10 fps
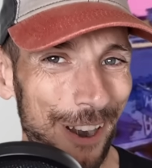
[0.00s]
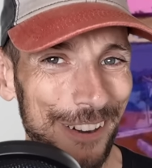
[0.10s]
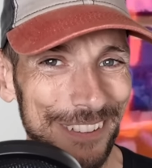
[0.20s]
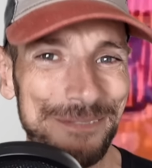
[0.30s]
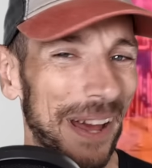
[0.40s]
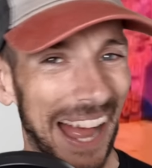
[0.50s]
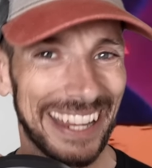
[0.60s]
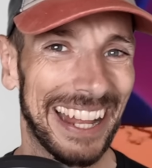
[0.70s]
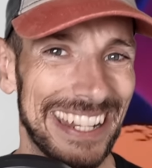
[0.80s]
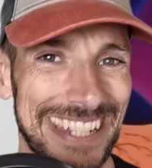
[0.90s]
thrown, but
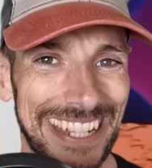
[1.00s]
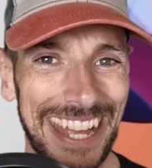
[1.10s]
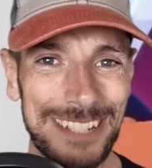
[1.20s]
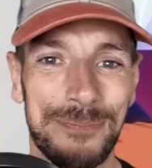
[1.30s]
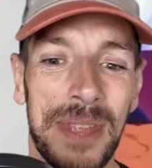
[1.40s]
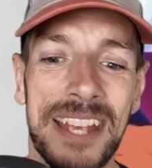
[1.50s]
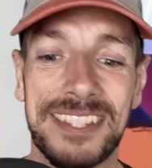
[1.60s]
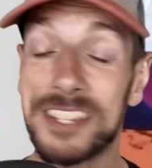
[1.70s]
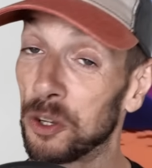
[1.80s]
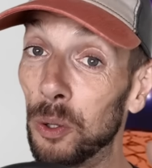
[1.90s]
I kind of dig it.
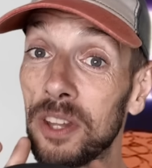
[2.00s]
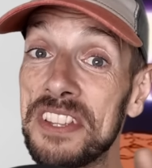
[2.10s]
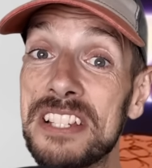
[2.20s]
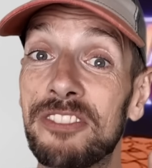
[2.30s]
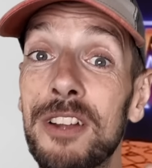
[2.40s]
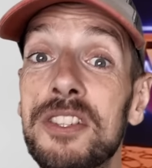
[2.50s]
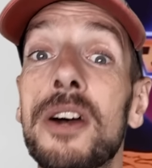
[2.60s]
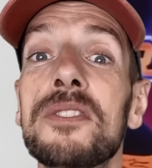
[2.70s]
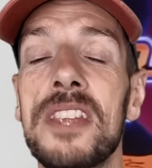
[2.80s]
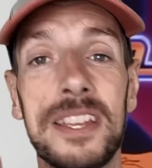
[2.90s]
Says, all of these
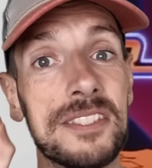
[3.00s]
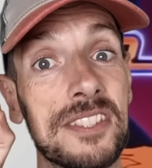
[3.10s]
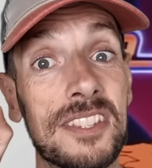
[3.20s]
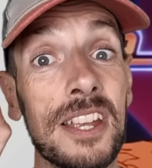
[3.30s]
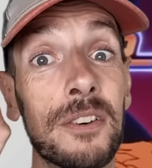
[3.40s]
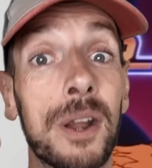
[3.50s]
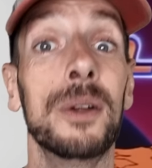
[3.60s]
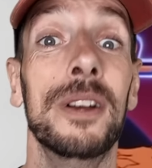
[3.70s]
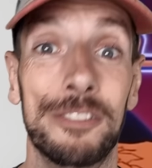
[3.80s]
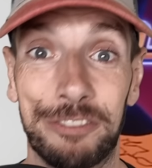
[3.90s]
photos,
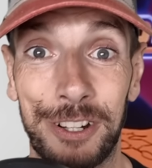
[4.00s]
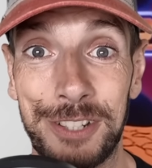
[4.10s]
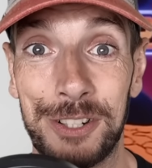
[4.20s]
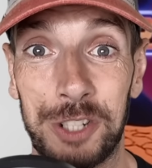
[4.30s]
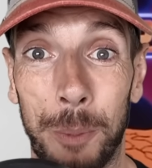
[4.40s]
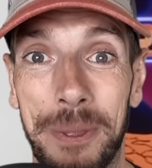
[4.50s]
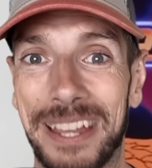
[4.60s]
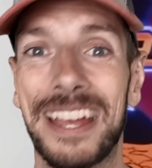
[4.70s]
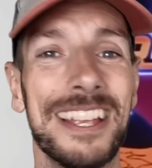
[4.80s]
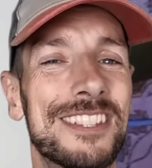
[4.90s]
zero
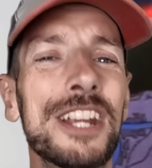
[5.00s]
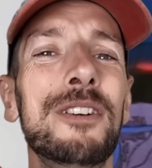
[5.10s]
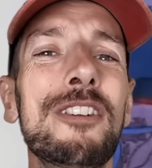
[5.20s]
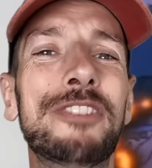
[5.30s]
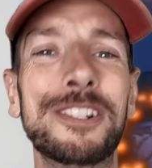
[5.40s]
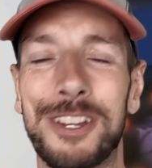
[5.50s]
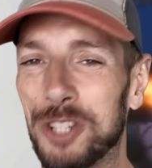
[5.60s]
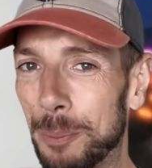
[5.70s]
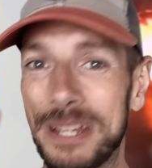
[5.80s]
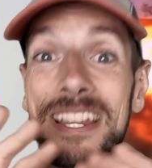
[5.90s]
photoshopping. Zero
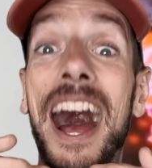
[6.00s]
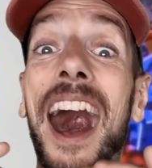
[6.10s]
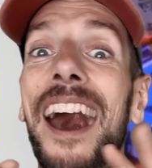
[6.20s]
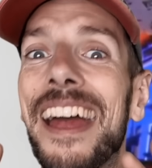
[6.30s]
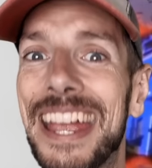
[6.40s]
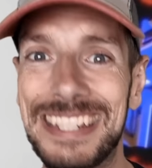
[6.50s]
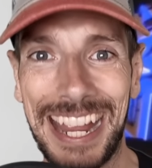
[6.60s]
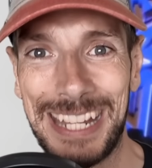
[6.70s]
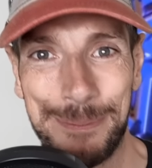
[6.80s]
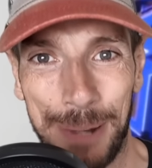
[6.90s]
photoshopping to hide
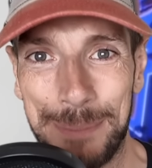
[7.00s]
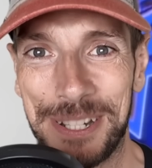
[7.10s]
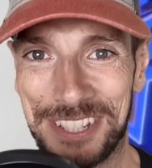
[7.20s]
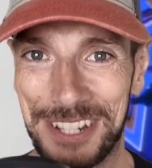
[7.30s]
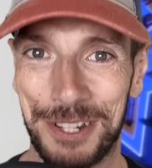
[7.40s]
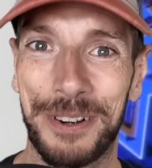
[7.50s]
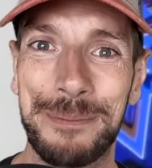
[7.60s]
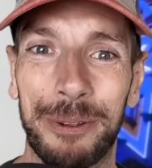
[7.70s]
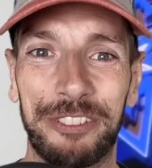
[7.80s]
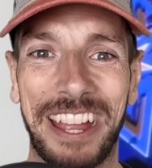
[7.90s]
any blemishes or
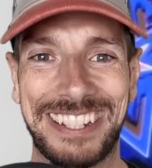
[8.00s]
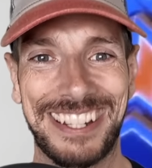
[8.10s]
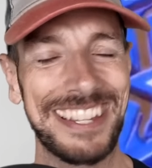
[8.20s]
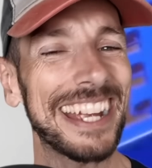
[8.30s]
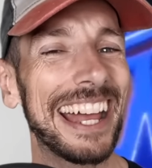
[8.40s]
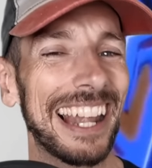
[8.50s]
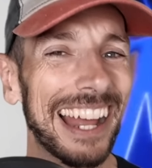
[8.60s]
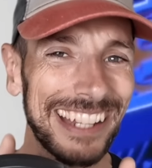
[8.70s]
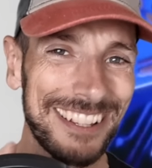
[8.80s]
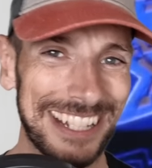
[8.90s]
imperfections. I kind of
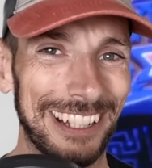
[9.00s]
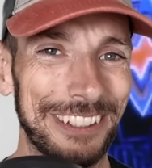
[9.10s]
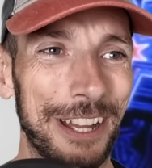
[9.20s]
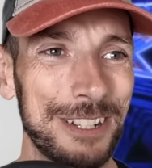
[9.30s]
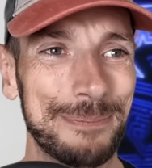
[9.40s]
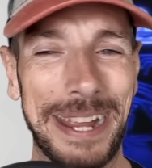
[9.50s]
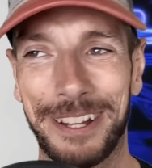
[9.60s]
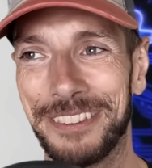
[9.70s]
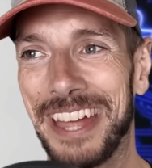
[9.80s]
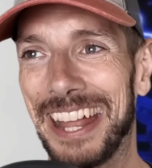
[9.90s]
like that as a little note made
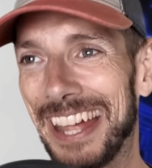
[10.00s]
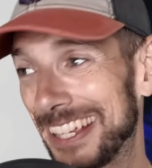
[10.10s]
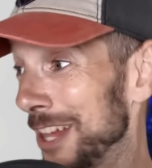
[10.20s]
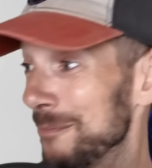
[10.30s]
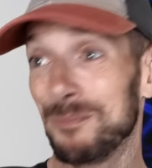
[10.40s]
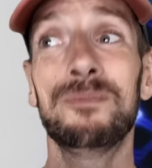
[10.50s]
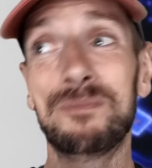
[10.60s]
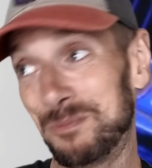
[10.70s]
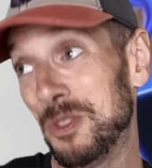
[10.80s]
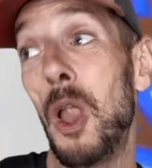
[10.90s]
on there. Like,
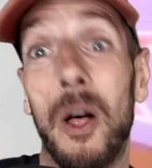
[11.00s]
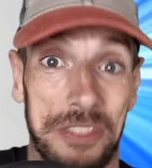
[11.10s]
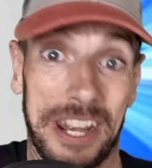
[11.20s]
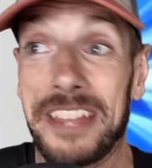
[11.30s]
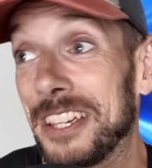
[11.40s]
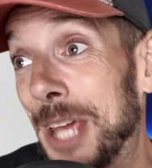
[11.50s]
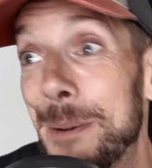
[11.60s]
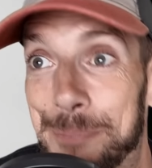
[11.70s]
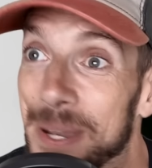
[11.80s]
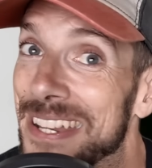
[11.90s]
not that other
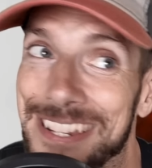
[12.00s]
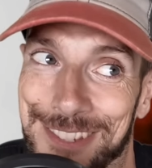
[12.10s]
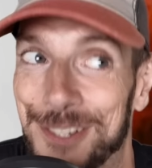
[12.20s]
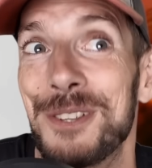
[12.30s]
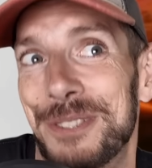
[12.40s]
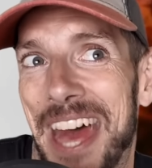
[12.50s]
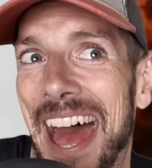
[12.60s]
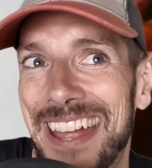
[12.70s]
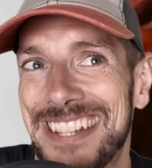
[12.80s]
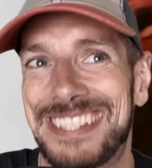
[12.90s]
companies do
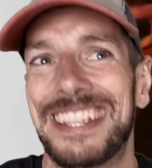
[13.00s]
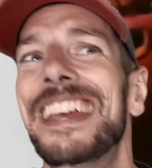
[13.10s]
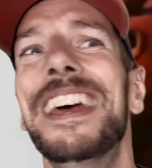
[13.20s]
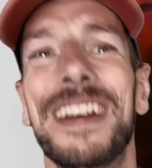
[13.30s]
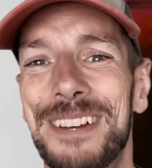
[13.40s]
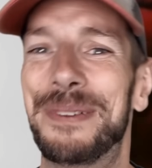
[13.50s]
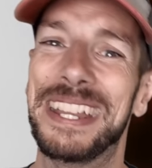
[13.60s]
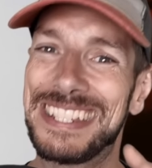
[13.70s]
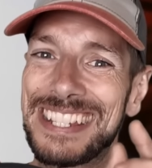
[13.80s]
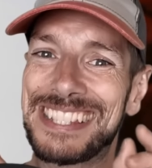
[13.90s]
that,
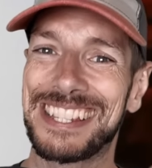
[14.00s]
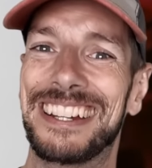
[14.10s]
but just